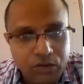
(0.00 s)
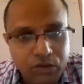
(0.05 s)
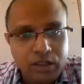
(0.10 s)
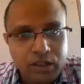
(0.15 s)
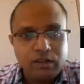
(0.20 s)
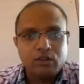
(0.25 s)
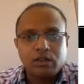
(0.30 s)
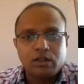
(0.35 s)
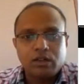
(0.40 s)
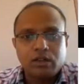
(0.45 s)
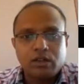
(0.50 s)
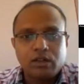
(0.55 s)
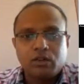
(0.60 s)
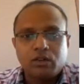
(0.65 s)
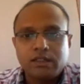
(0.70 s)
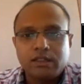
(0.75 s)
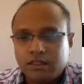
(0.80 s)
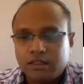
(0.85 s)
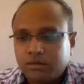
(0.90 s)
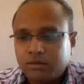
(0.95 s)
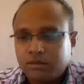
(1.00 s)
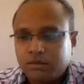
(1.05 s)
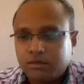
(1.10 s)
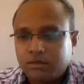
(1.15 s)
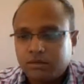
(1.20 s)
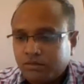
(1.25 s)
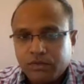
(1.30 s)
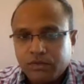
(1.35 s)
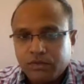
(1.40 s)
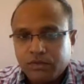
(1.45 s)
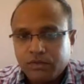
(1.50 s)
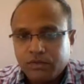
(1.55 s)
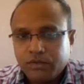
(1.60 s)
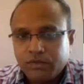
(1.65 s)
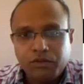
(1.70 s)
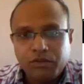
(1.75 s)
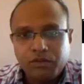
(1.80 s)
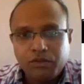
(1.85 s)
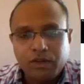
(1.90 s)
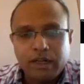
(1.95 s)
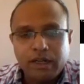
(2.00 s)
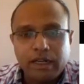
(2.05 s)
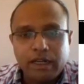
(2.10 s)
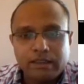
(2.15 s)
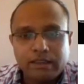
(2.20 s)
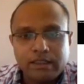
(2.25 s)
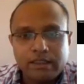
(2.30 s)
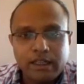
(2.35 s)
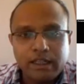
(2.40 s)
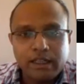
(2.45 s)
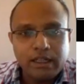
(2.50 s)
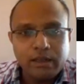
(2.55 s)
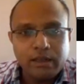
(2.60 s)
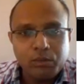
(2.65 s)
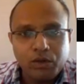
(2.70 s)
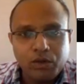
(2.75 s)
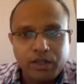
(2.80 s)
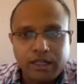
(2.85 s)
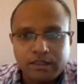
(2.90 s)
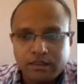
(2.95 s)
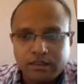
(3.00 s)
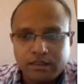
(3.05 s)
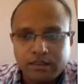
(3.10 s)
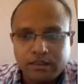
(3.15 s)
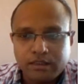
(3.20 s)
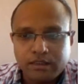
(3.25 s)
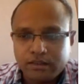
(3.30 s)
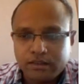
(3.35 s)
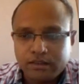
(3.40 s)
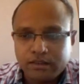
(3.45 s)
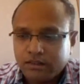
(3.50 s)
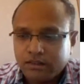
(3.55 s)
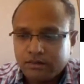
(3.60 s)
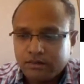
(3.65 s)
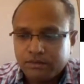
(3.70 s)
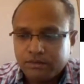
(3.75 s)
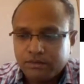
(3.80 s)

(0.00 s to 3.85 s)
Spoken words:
to give that nodal coordinate system while assigning boundary conditions.